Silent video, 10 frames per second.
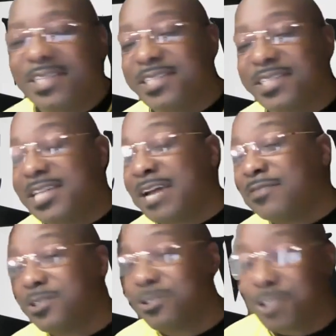this not for
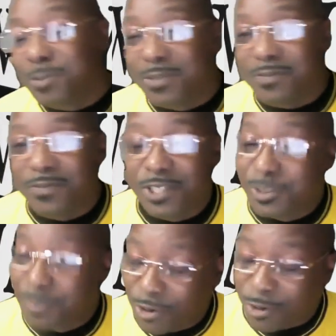the nourishment for
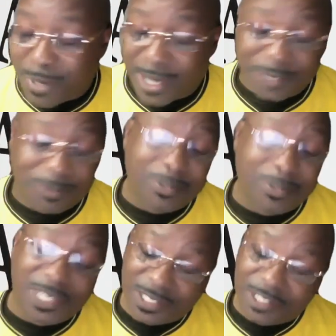these mortal bodies, but we
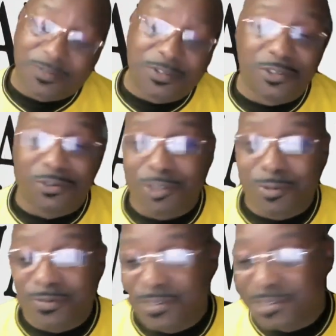did this for the
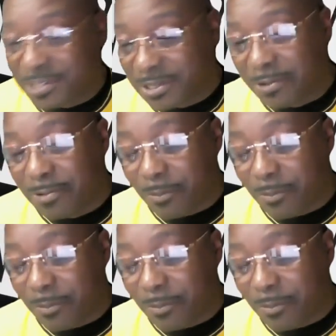nourishment for the soul.